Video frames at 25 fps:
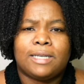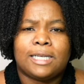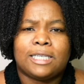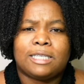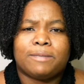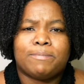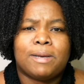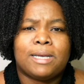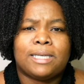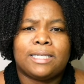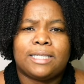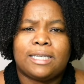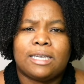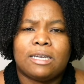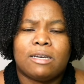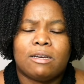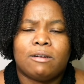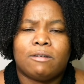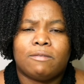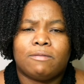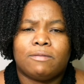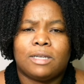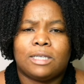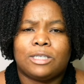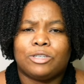
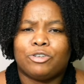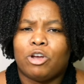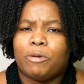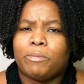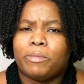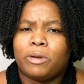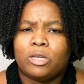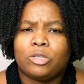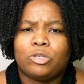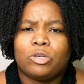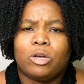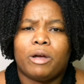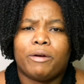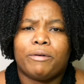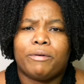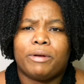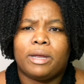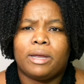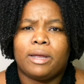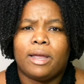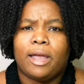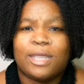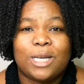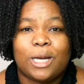dismissive, discriminatory.